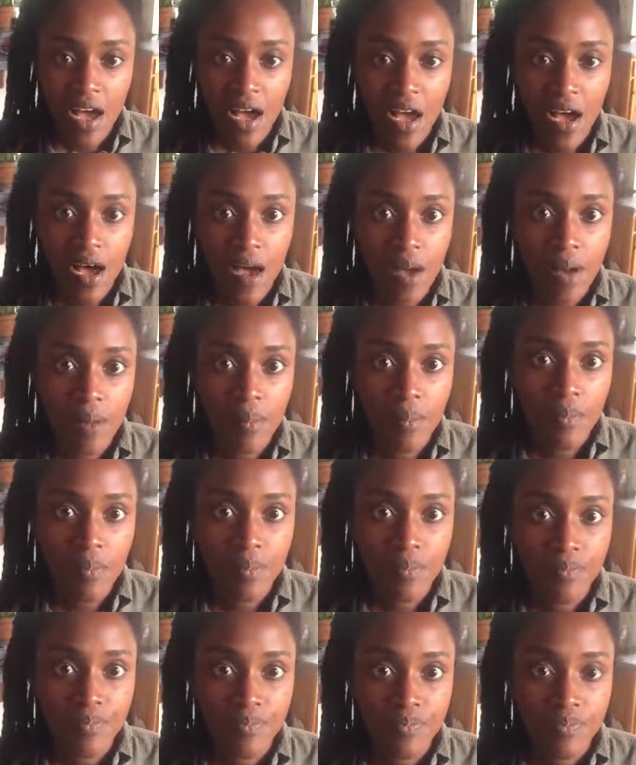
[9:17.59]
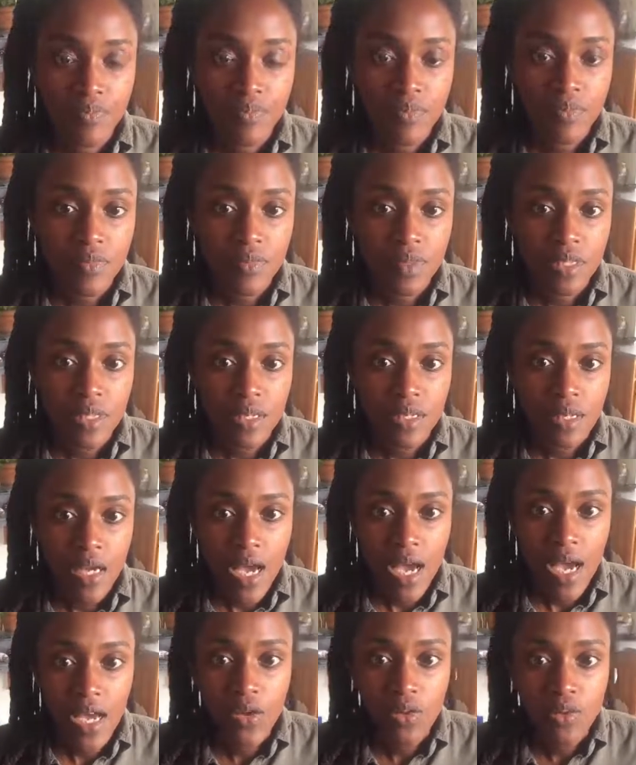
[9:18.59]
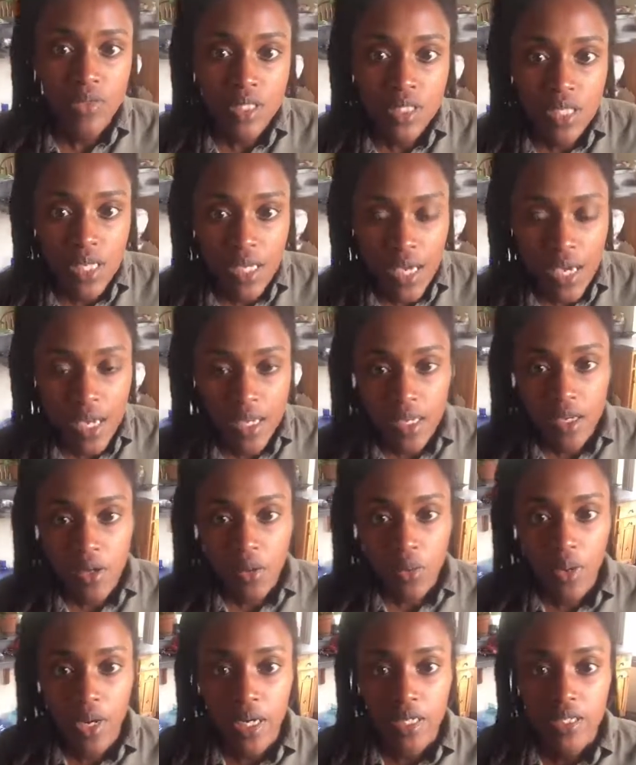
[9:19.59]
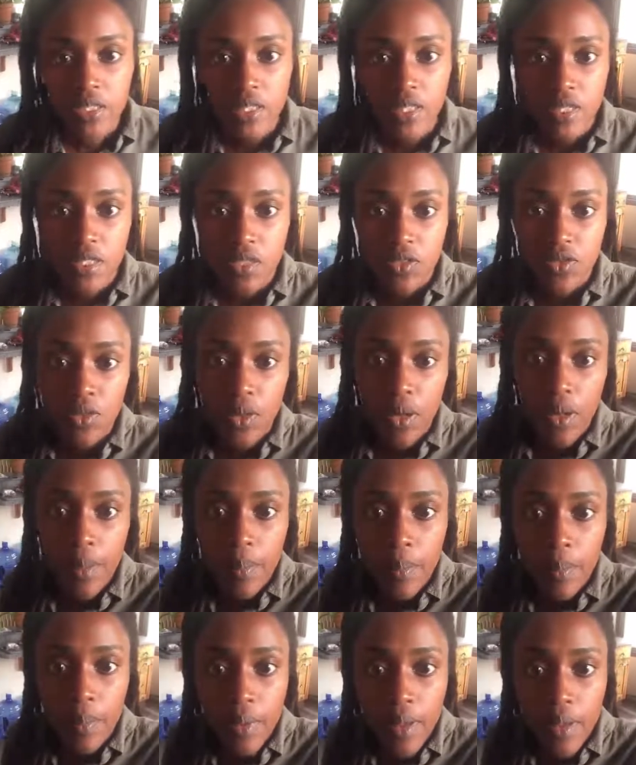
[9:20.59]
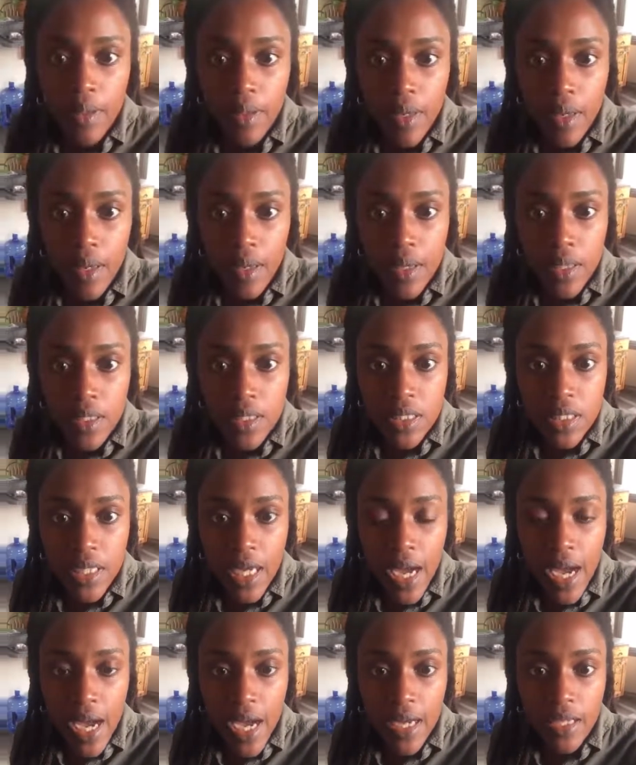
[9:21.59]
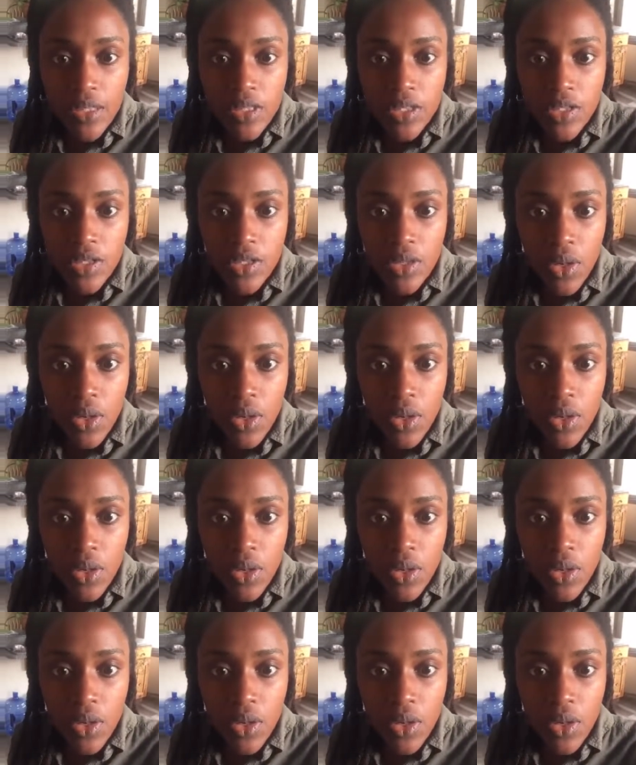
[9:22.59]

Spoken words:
I don't see any questions from the chat.